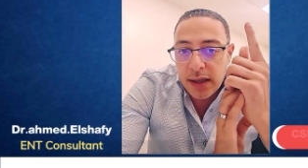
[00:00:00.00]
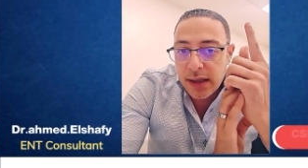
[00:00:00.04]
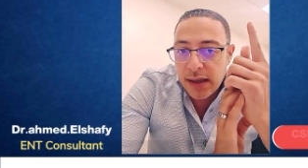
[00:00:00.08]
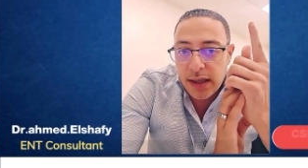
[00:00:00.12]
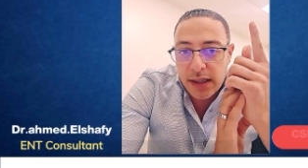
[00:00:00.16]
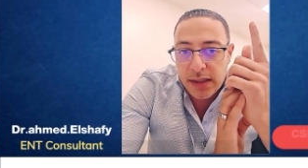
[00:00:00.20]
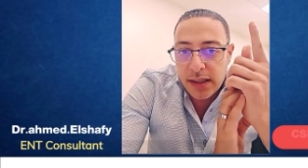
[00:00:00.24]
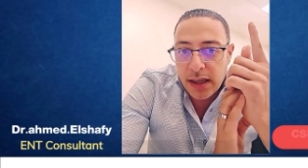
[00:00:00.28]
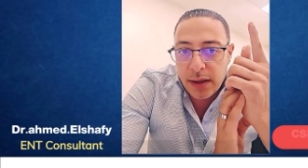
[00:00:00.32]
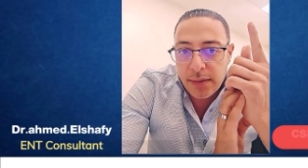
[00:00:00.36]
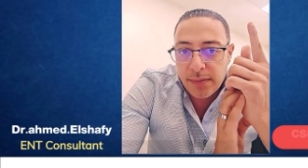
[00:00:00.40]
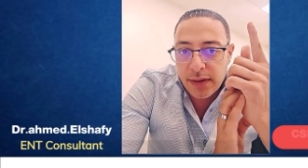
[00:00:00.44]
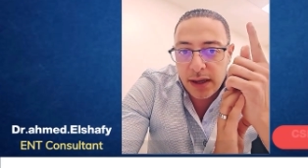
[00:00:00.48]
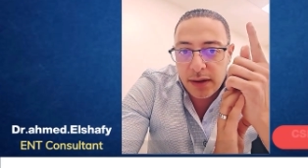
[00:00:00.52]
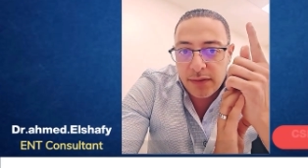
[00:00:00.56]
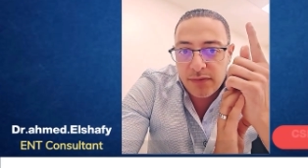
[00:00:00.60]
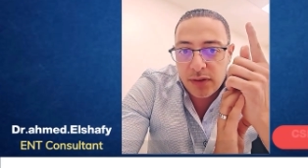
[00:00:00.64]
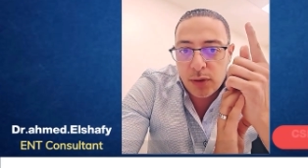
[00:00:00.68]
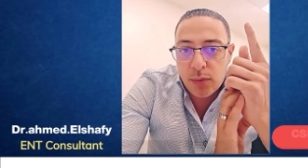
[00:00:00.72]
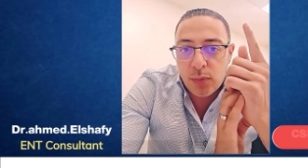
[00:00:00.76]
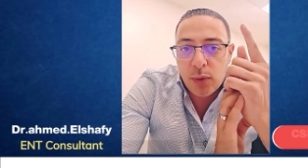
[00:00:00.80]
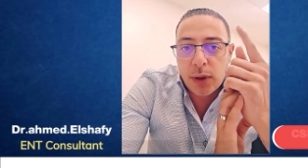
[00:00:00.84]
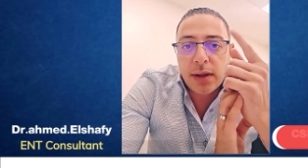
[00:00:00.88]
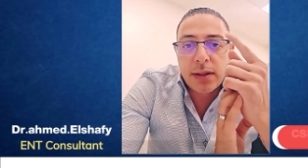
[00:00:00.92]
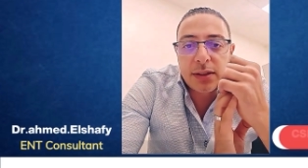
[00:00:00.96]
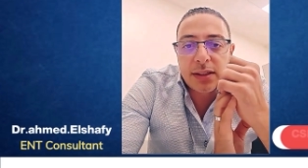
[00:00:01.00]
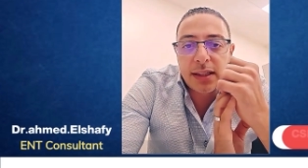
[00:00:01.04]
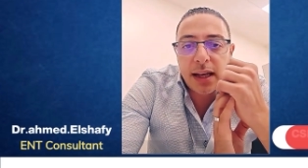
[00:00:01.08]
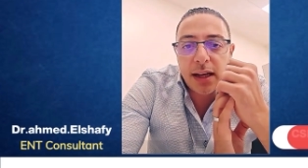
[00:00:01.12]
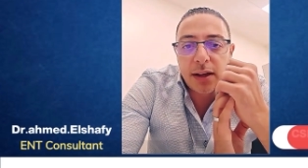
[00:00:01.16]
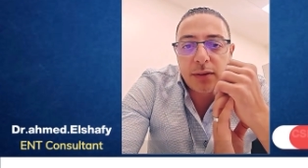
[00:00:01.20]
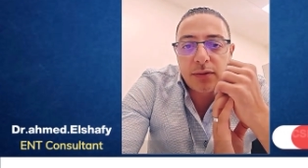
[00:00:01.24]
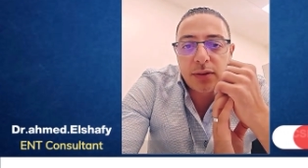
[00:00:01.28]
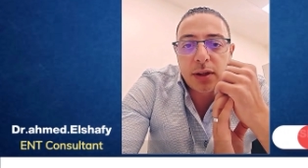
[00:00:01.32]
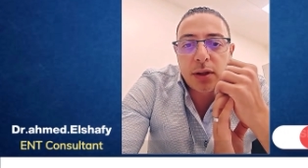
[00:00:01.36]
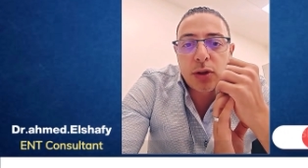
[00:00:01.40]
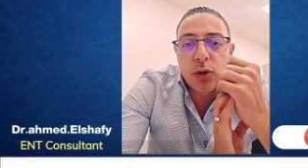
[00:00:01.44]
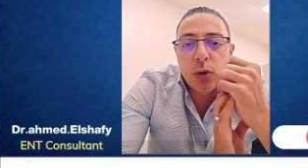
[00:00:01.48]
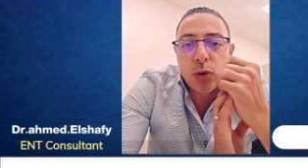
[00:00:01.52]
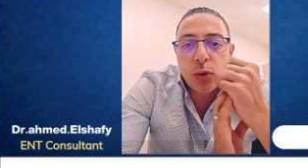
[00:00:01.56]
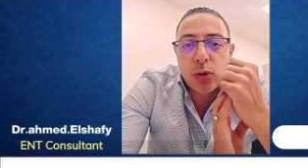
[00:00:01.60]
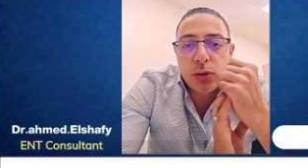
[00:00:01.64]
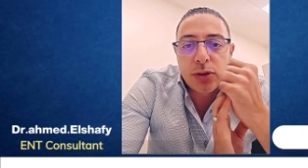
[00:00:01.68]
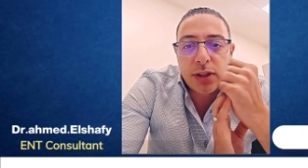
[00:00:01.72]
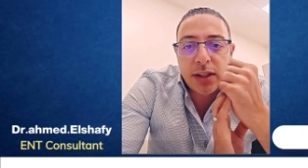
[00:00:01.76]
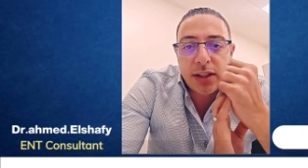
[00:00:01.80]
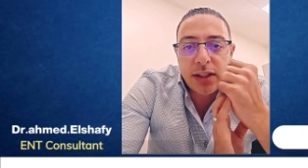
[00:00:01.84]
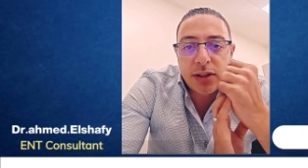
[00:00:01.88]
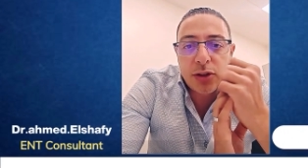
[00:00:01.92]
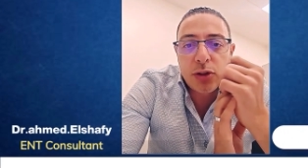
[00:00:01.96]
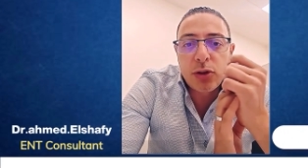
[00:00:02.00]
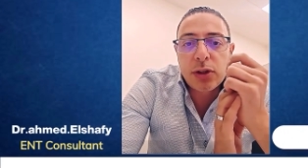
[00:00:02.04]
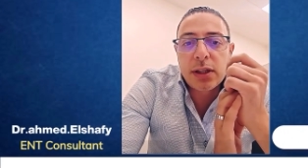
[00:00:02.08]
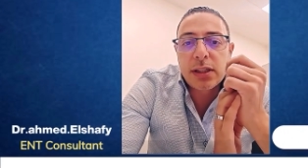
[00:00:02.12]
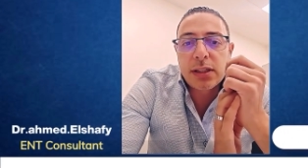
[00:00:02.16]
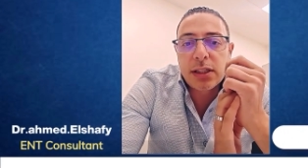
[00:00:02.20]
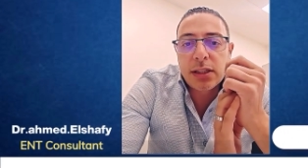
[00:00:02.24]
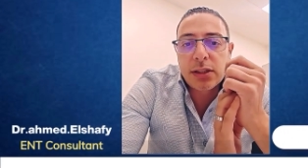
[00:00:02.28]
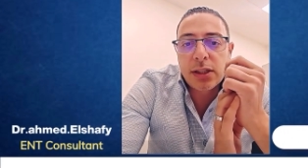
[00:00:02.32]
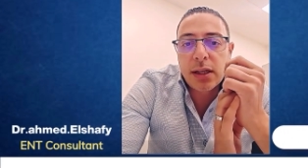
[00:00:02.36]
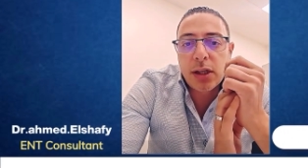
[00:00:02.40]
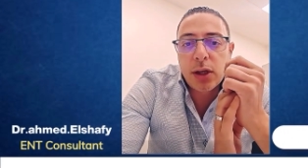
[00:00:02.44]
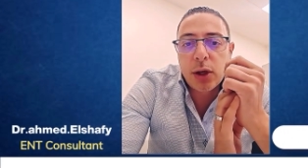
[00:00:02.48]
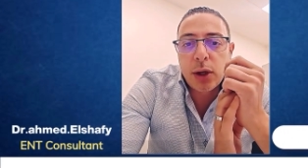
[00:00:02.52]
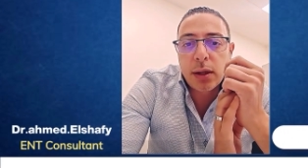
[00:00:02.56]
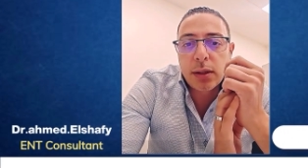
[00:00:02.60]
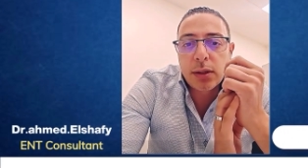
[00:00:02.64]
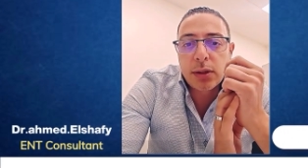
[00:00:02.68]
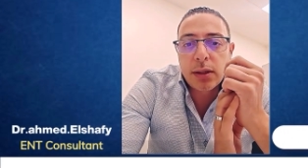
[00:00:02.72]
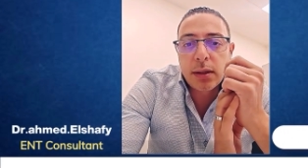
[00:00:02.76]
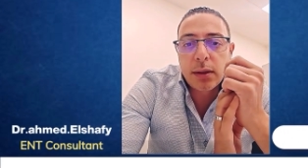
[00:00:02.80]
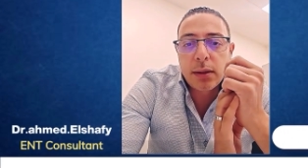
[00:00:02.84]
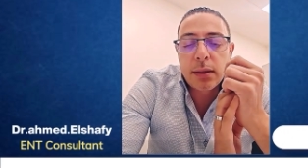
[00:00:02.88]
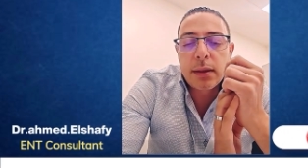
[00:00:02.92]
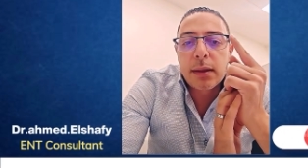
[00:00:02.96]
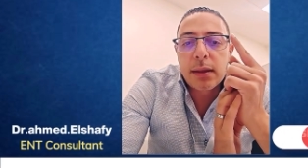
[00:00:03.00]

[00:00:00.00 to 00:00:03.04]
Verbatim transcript: It comes out from one side of the nose and increases a lot.